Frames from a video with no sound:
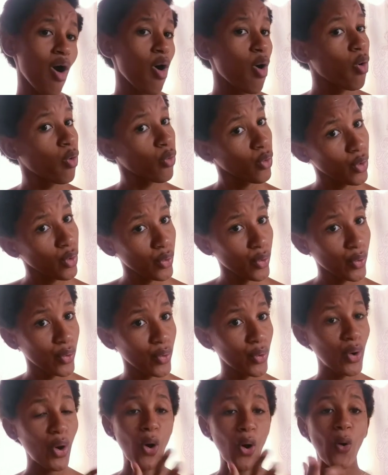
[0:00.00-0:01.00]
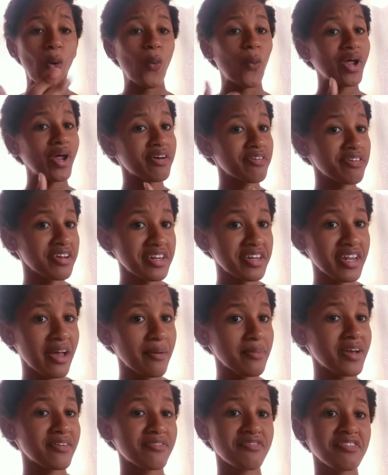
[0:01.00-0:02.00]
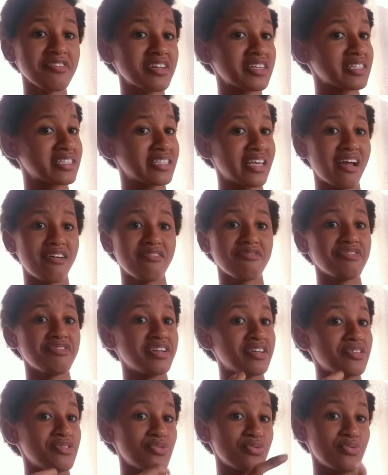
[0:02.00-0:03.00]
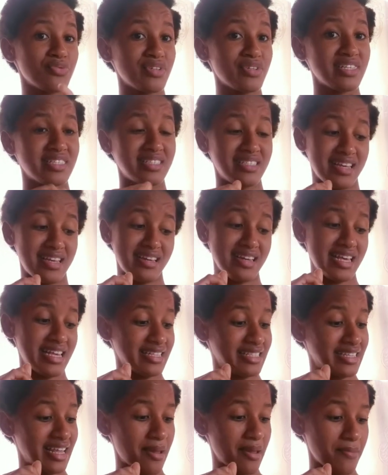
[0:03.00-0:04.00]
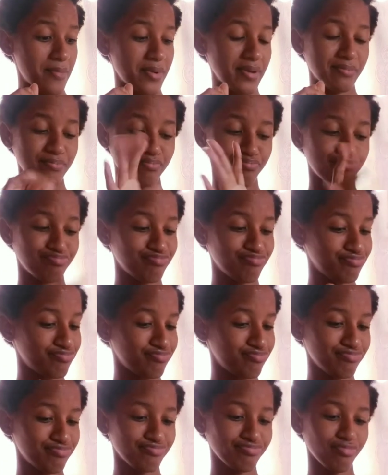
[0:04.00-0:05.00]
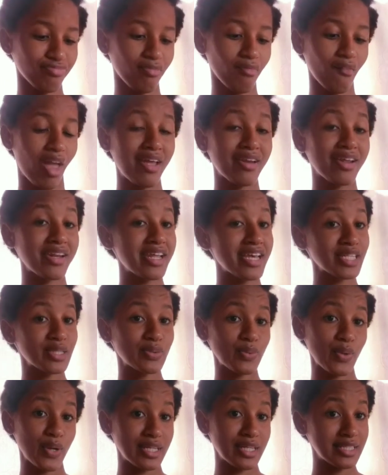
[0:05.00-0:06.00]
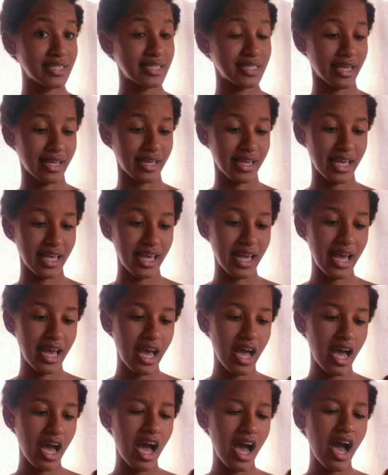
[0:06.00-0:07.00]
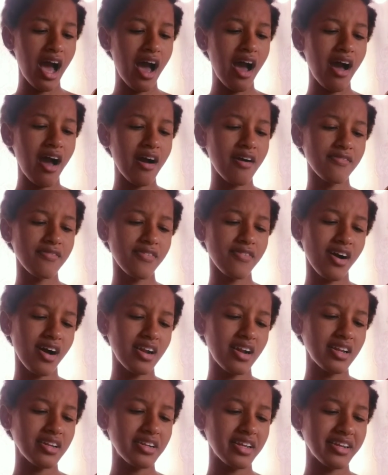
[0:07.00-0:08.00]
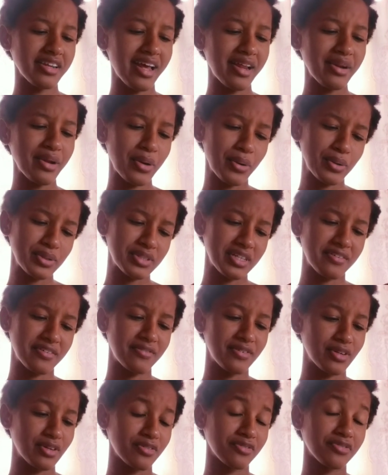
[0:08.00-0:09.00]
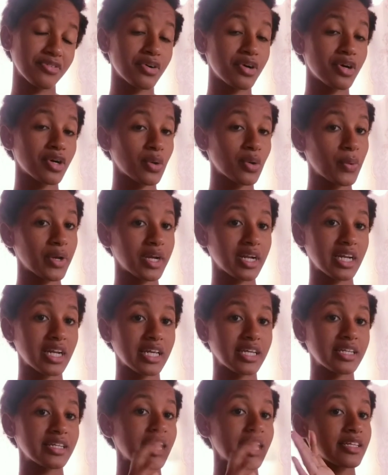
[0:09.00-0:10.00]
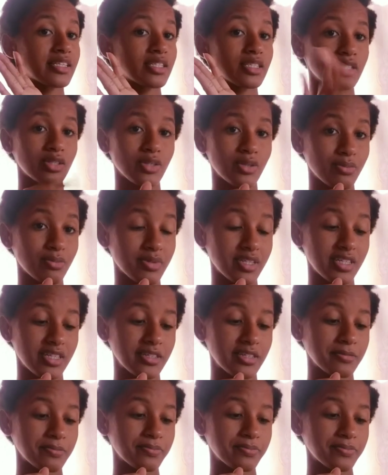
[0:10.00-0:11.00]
whew! When I read them, I have to really say, I really use this. You understand me? Mm-hmm. The next one say, falling in and out of love quickly. That's so me.